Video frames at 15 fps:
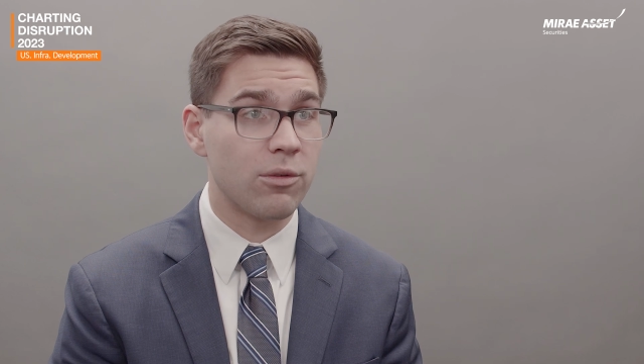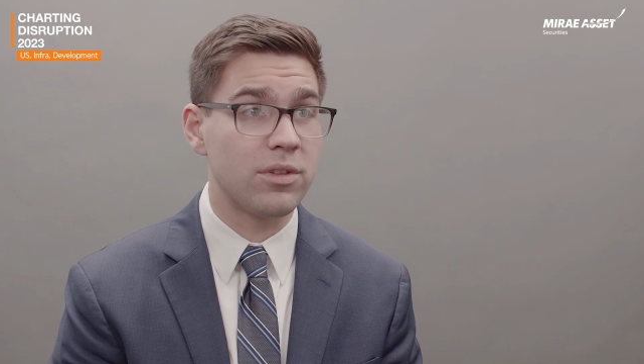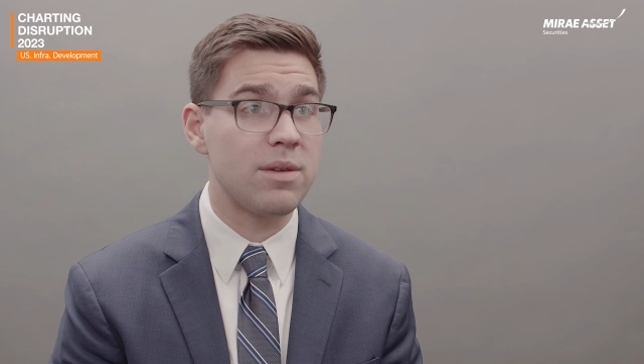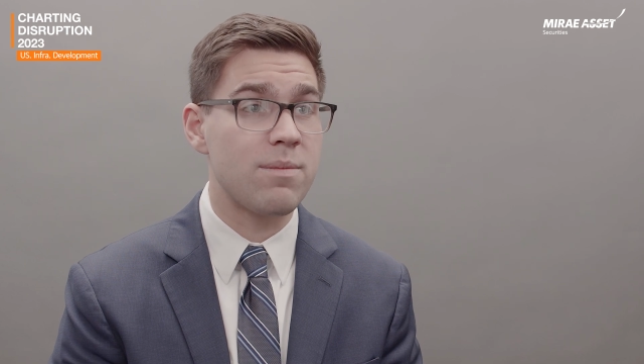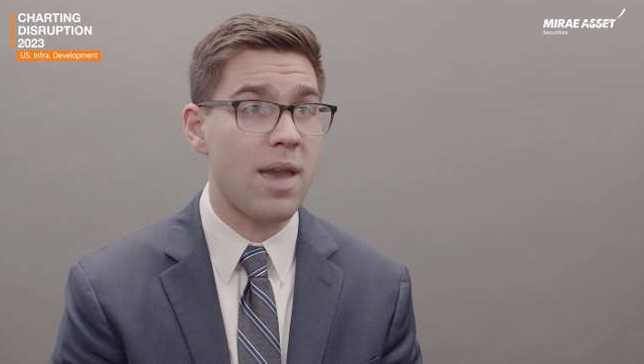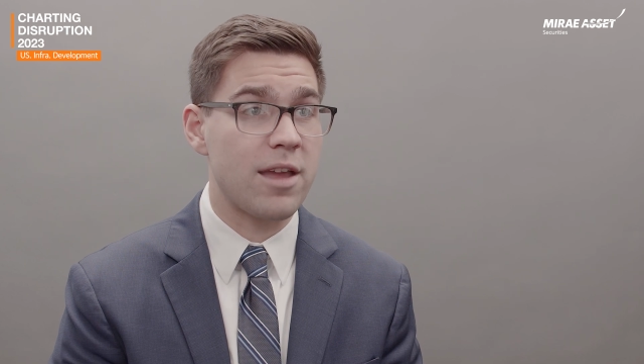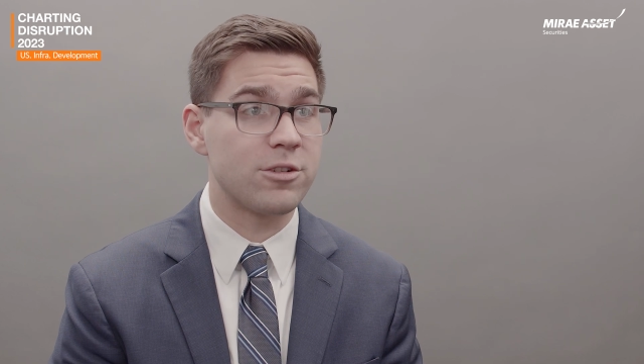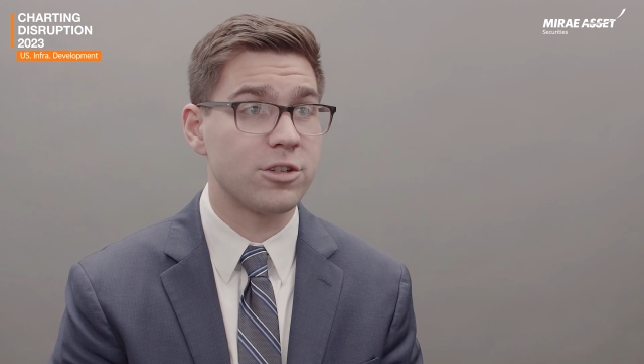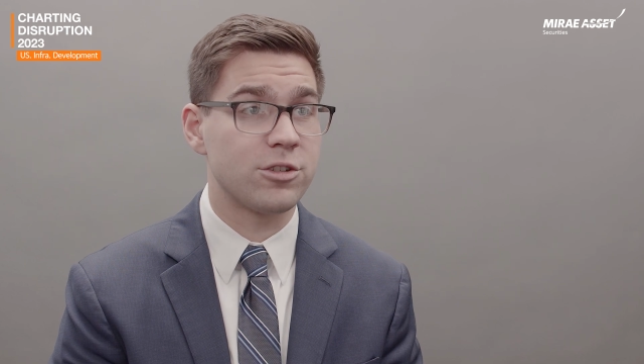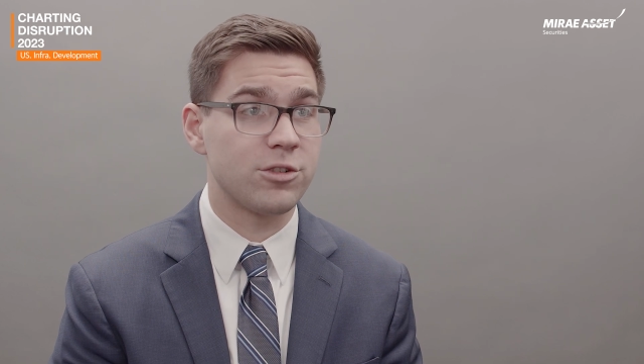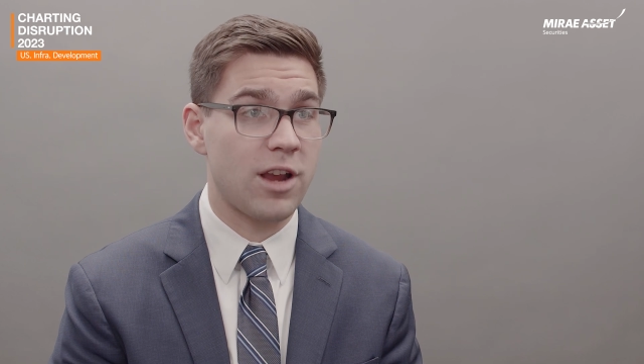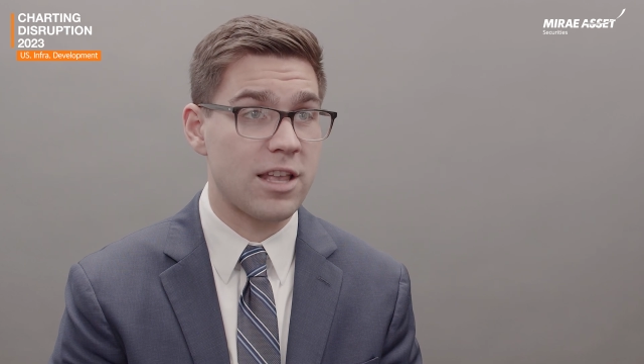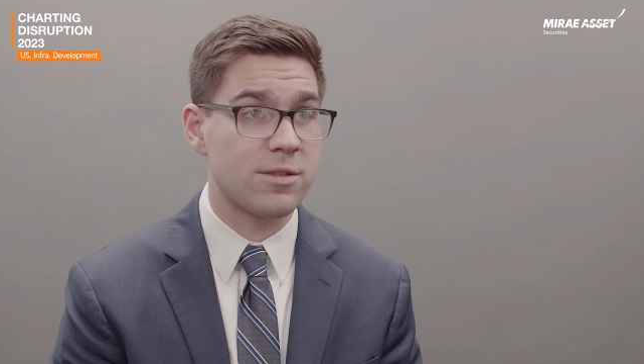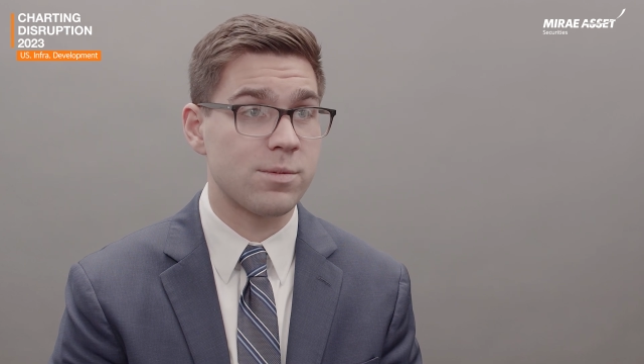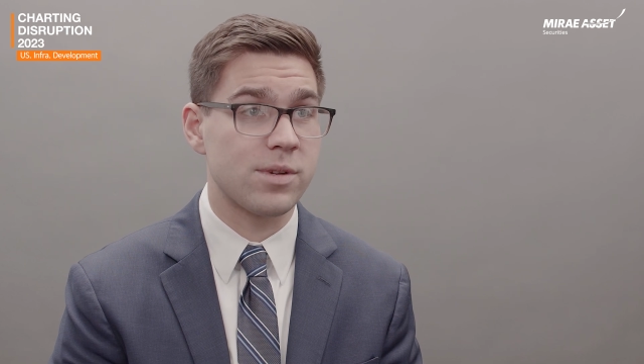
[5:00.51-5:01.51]
only major
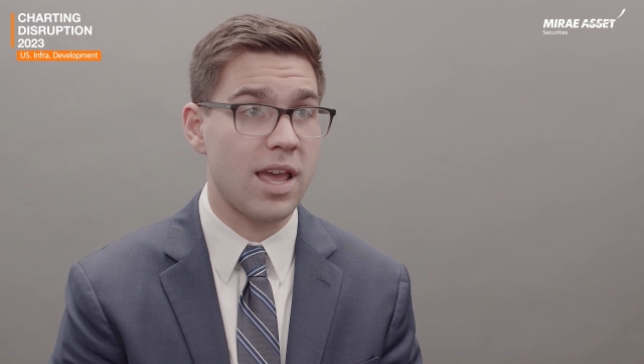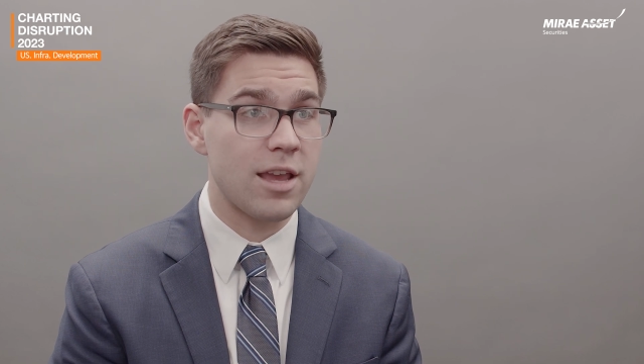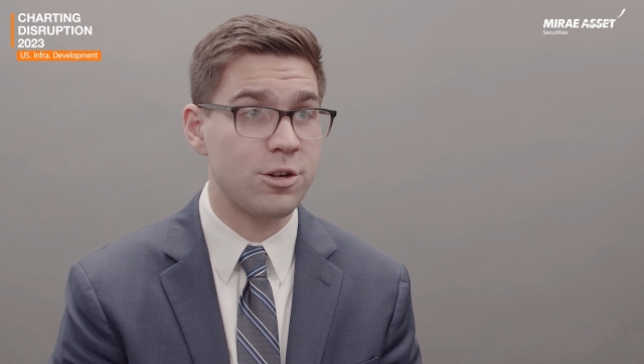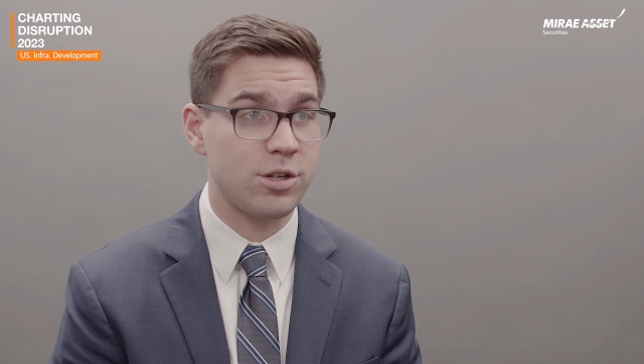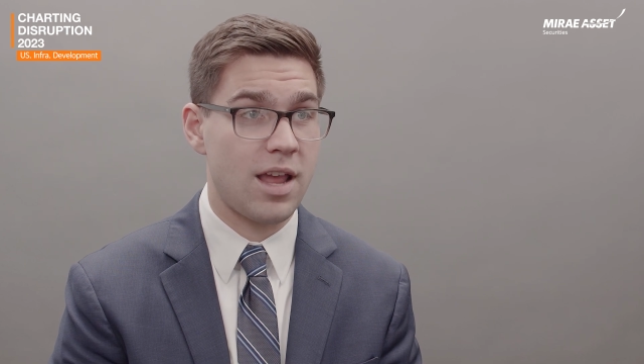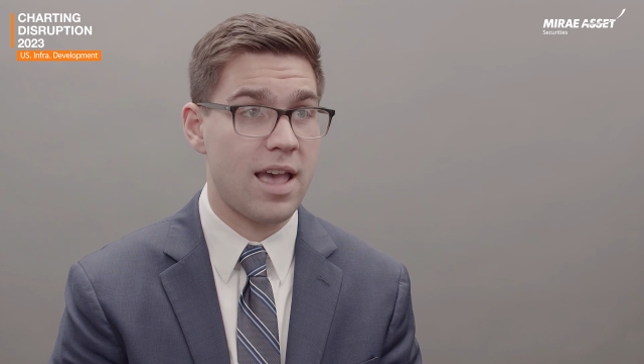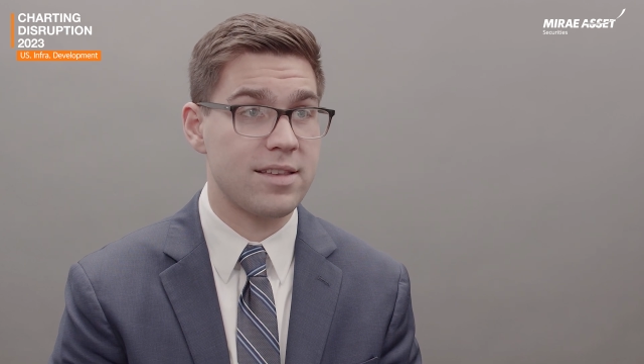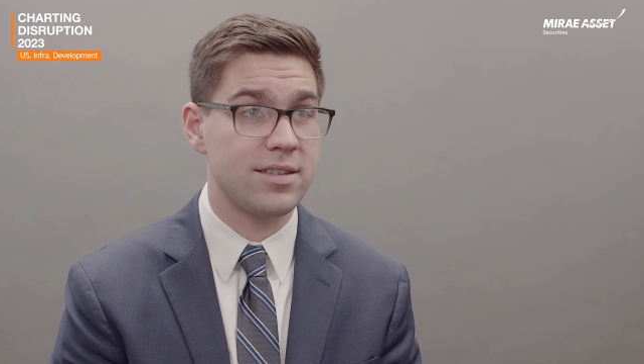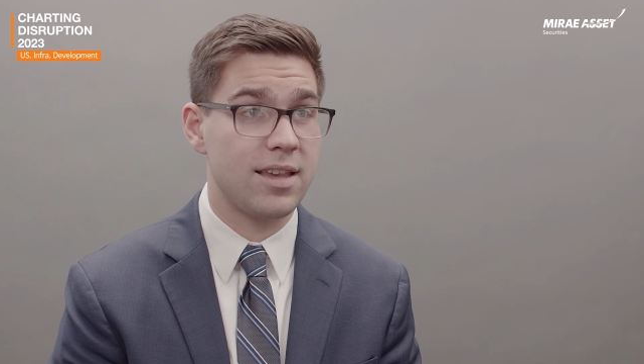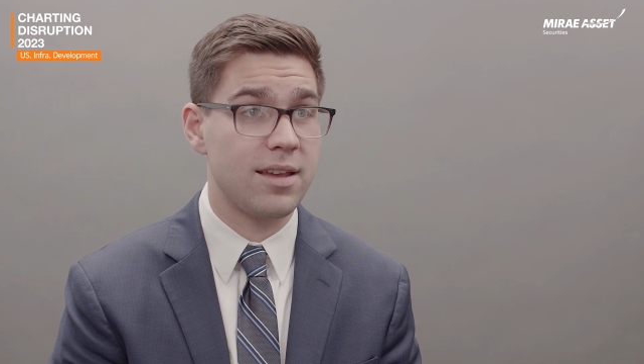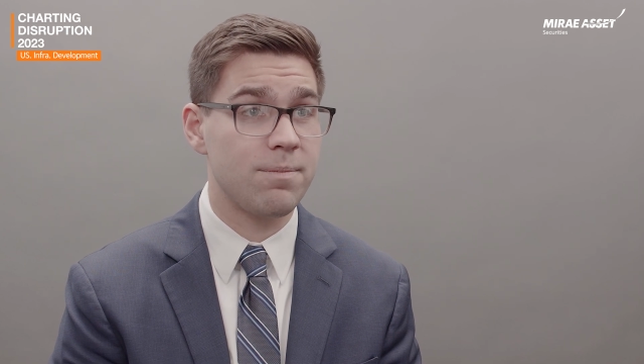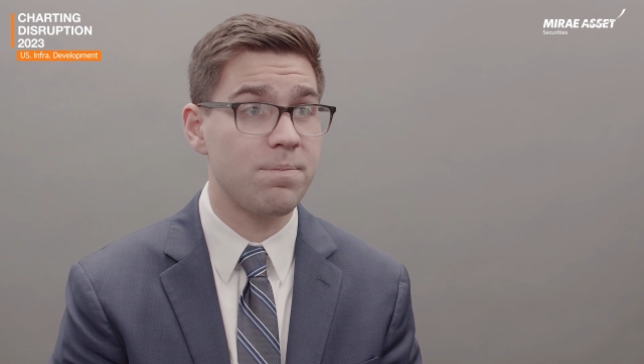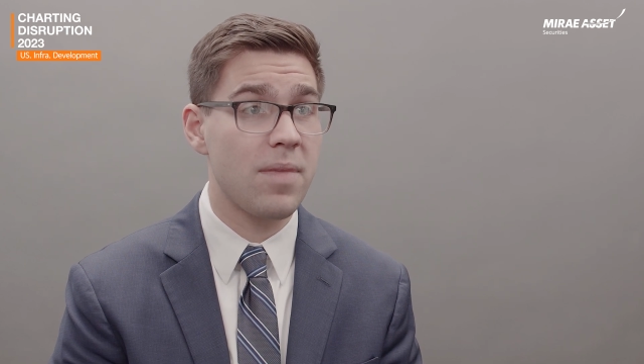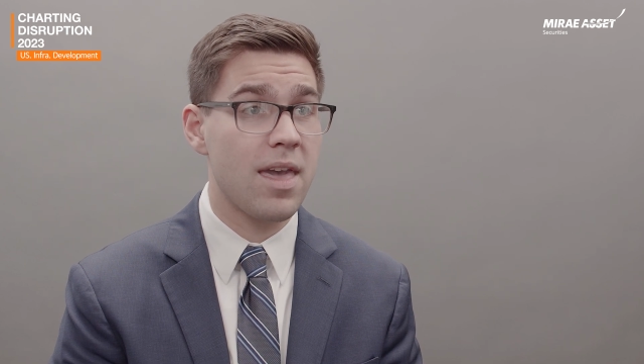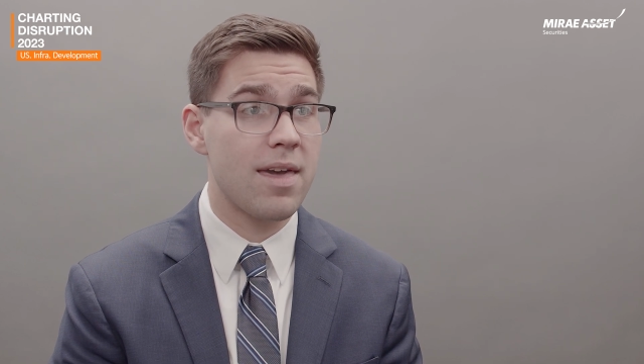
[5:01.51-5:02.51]
transportation
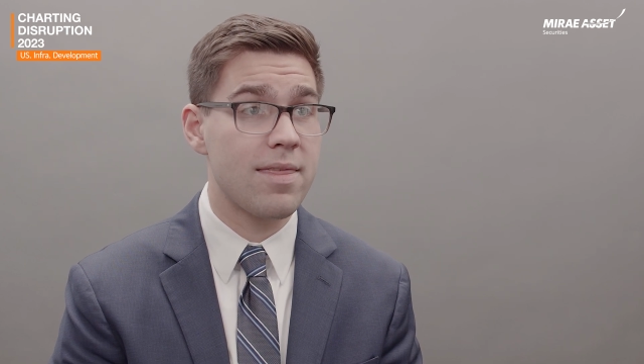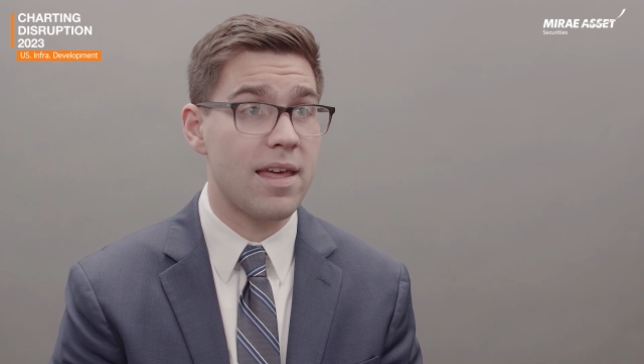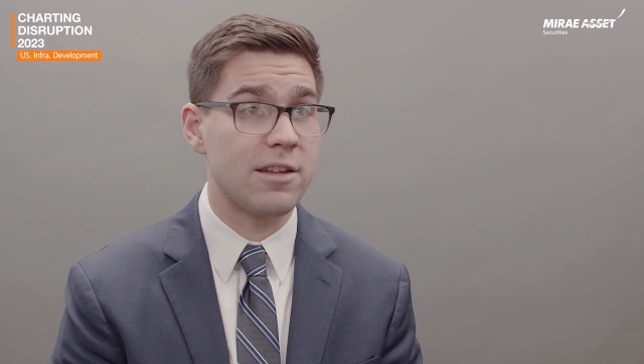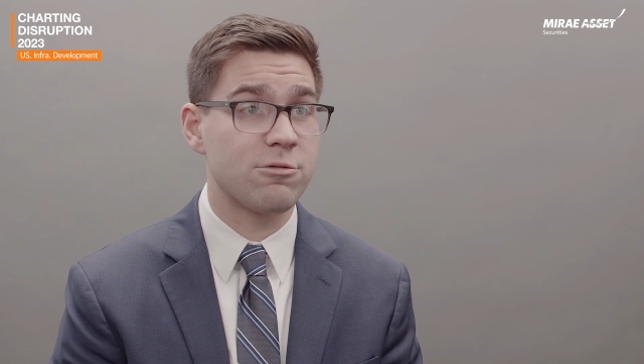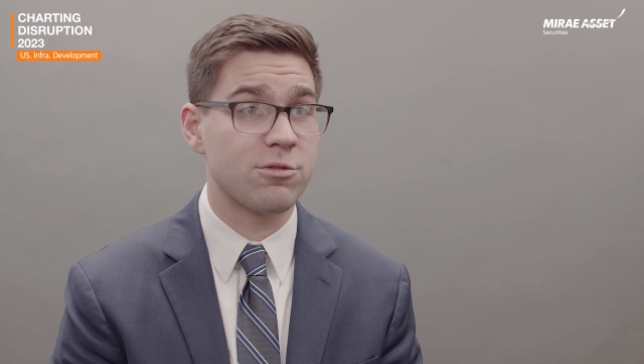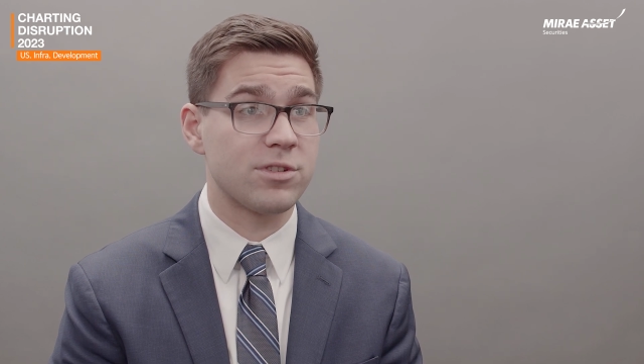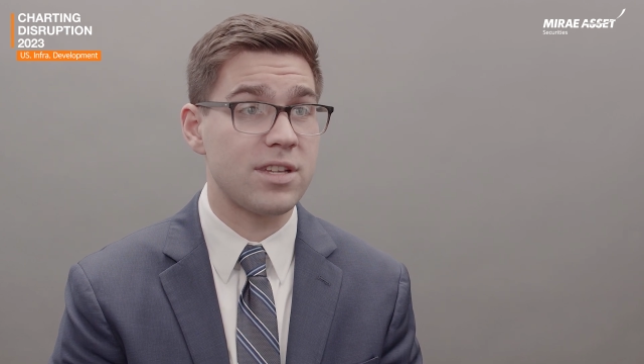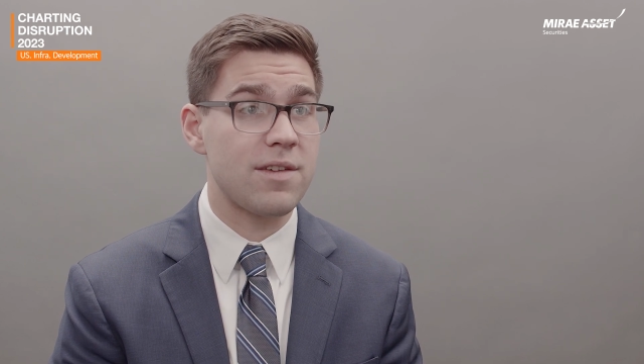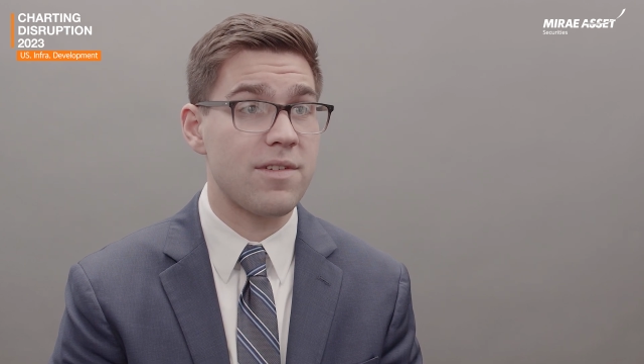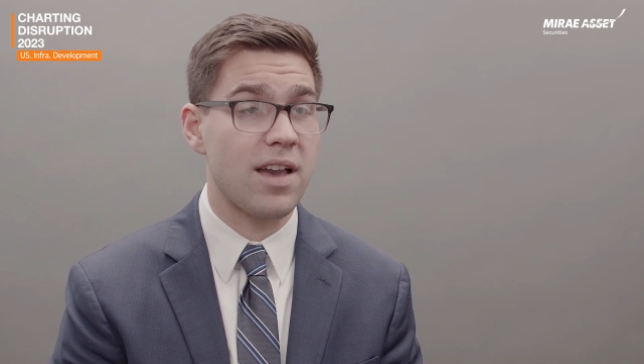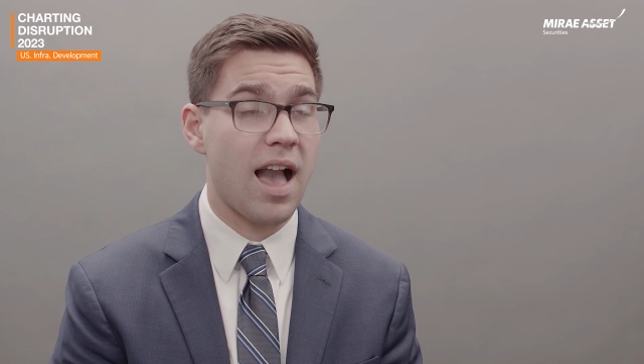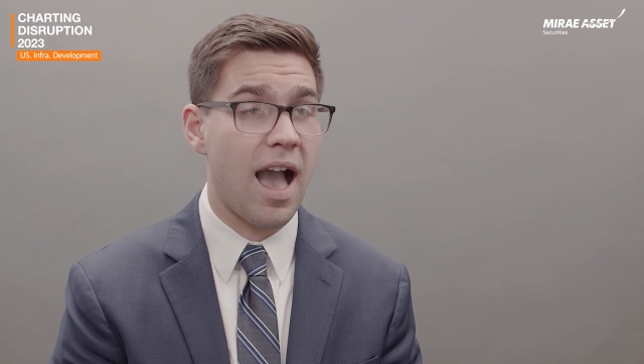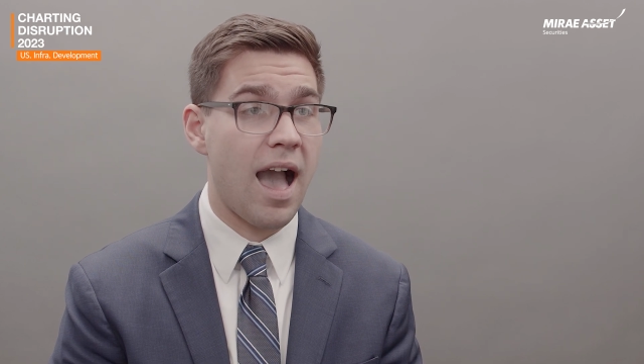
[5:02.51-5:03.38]
asset that is receiving